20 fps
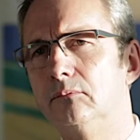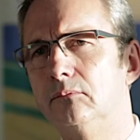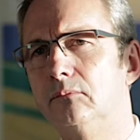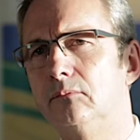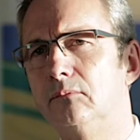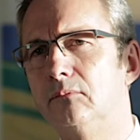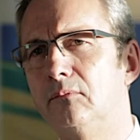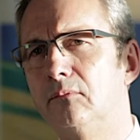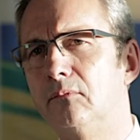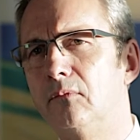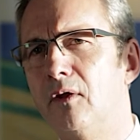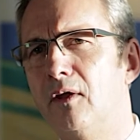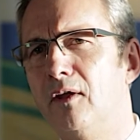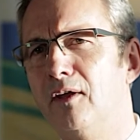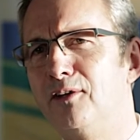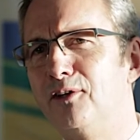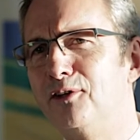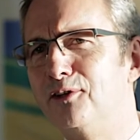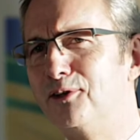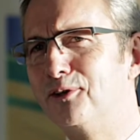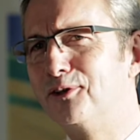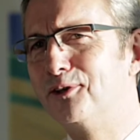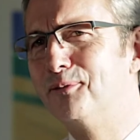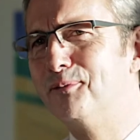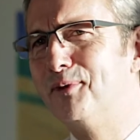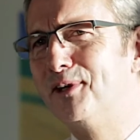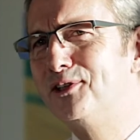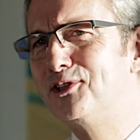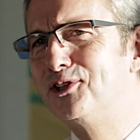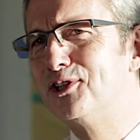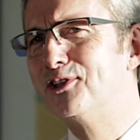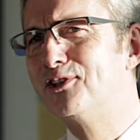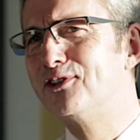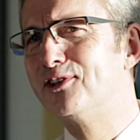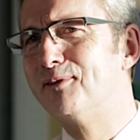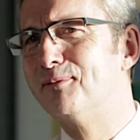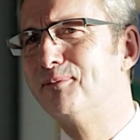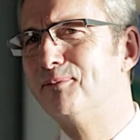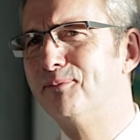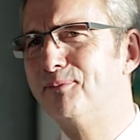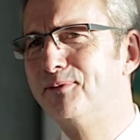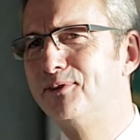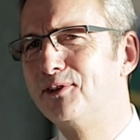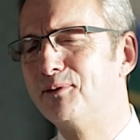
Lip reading: Mm-hmm. You mentioned some